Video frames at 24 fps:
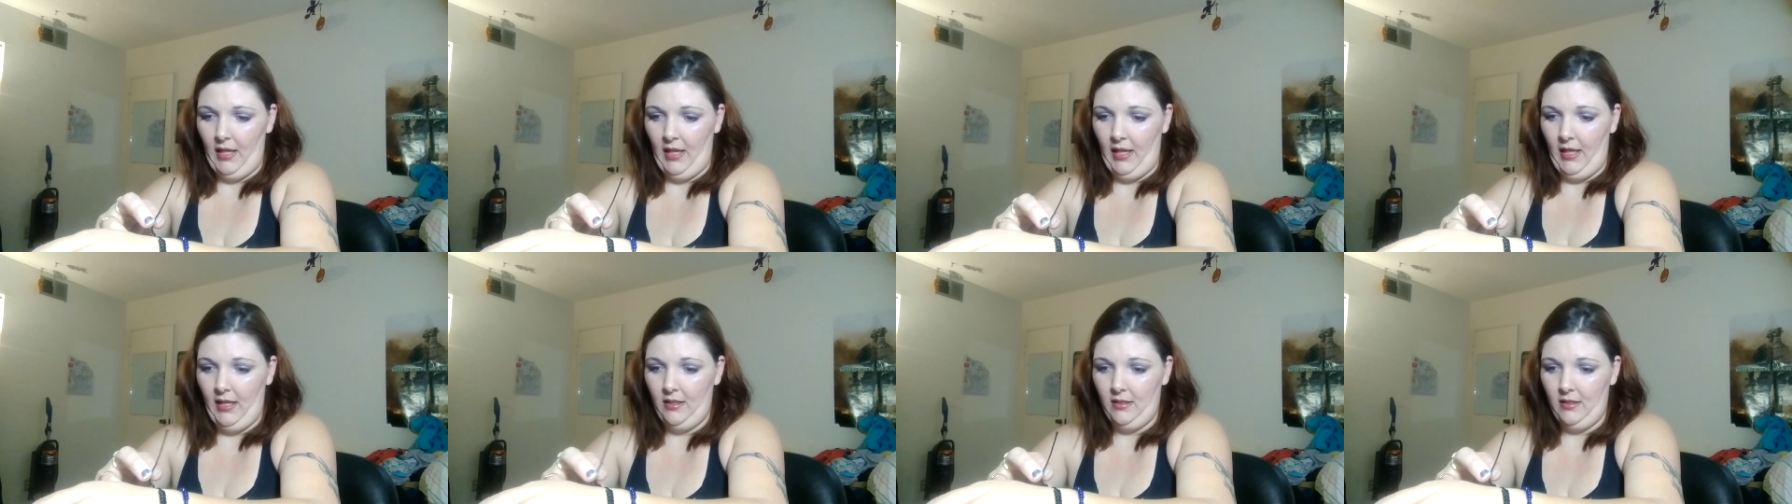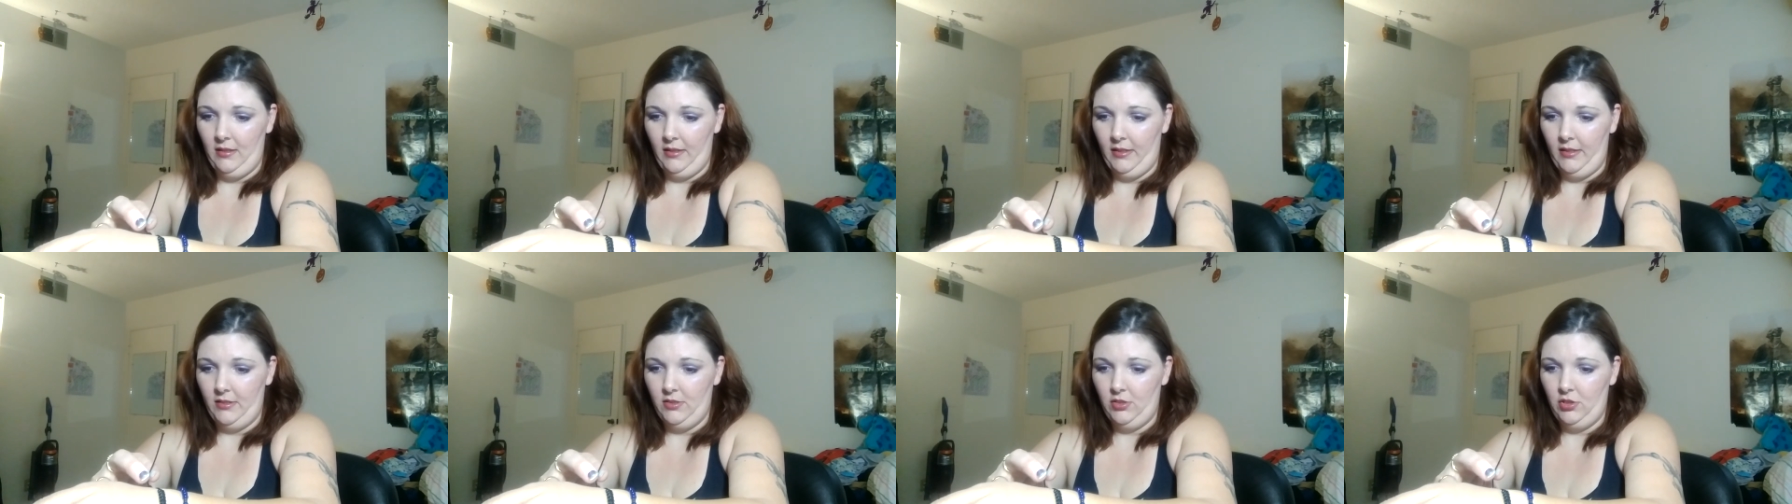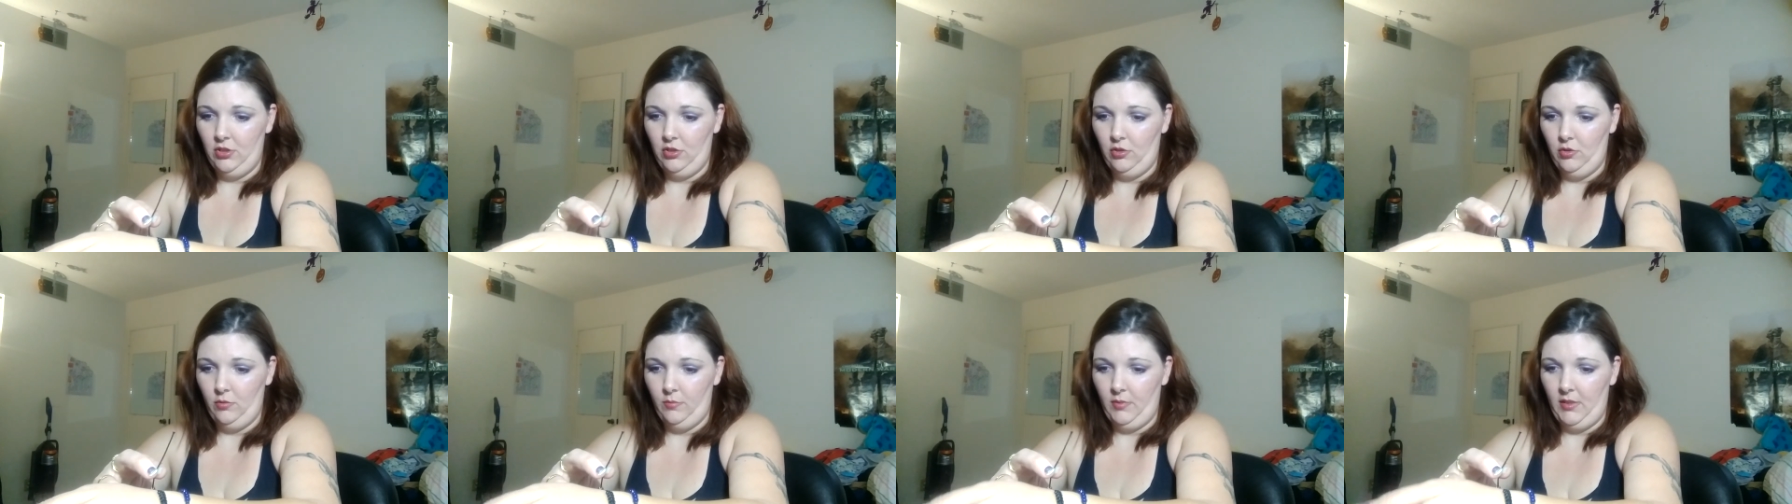anklet
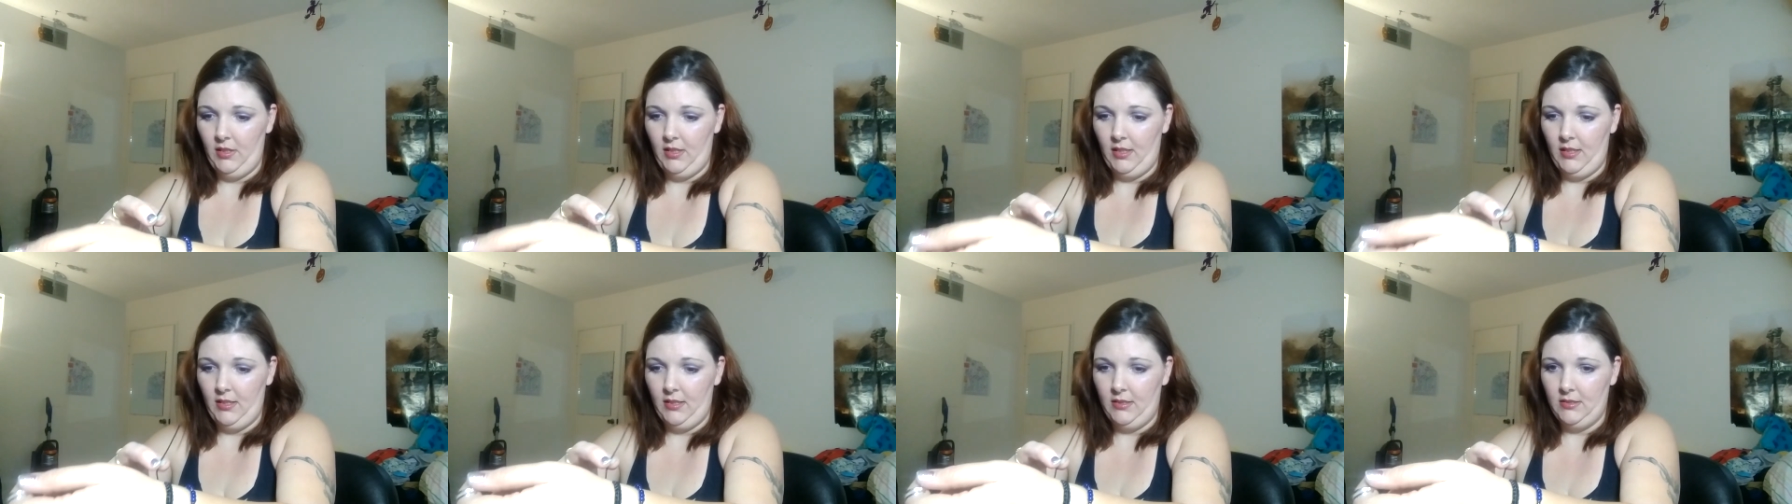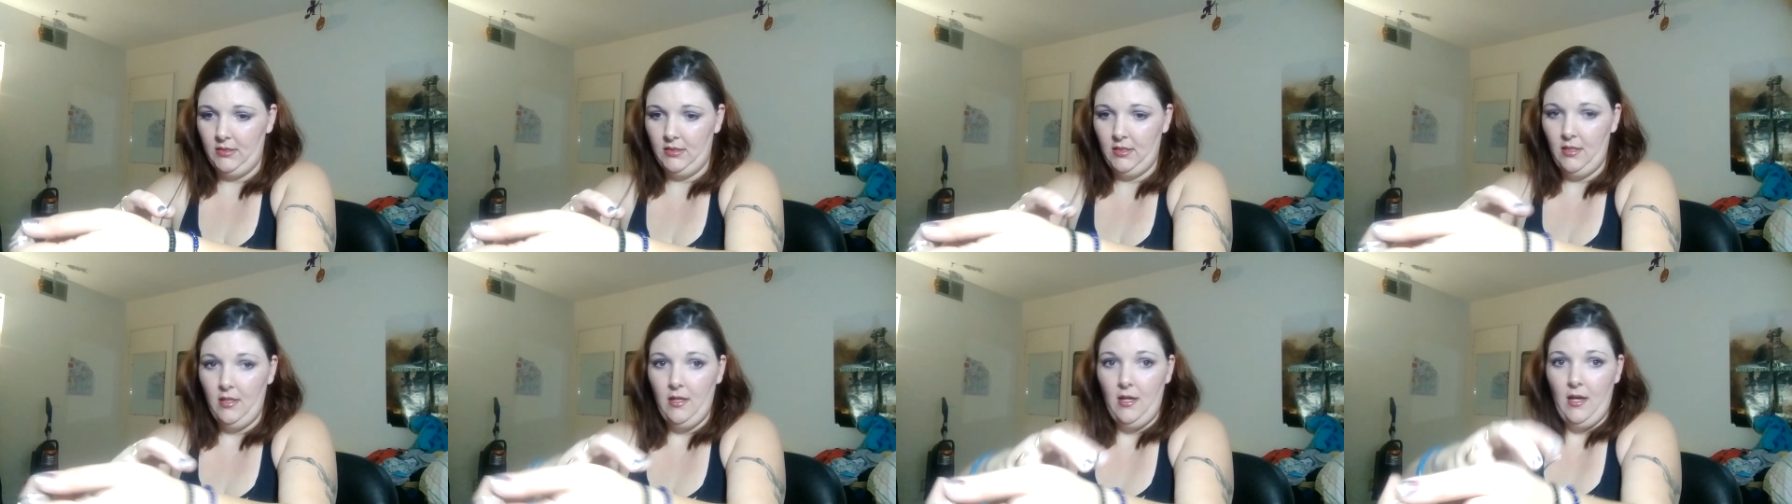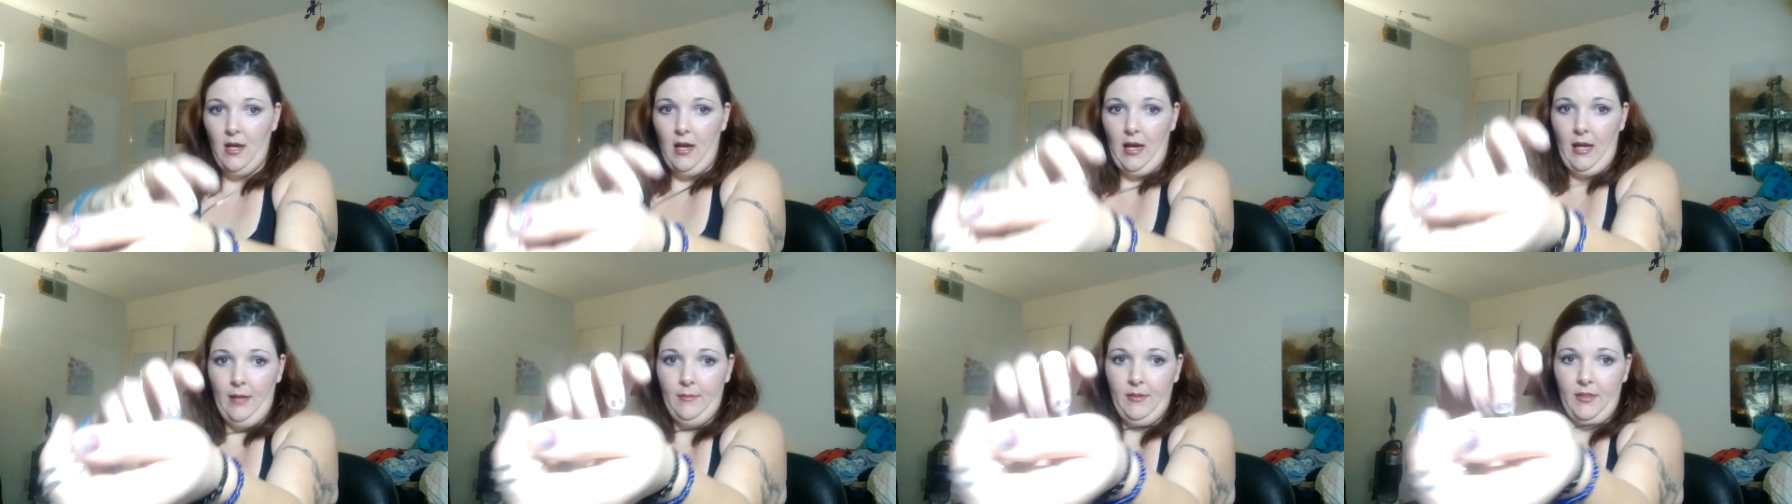too because
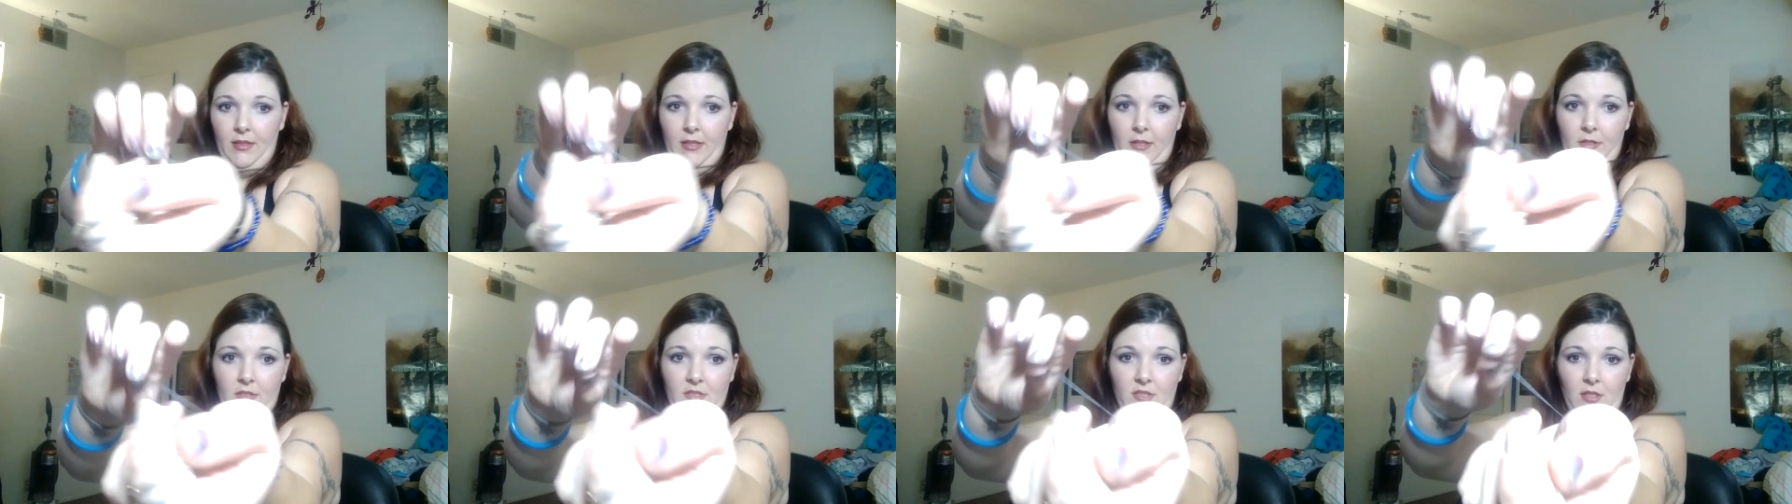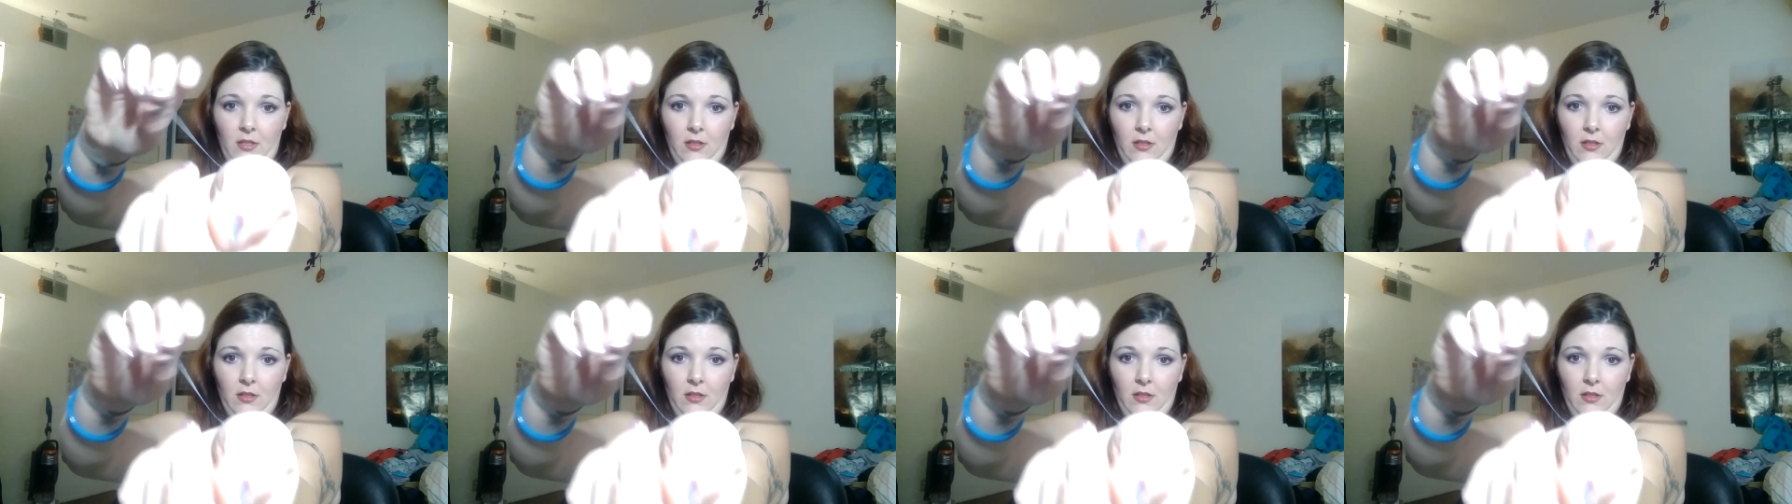I mean there's a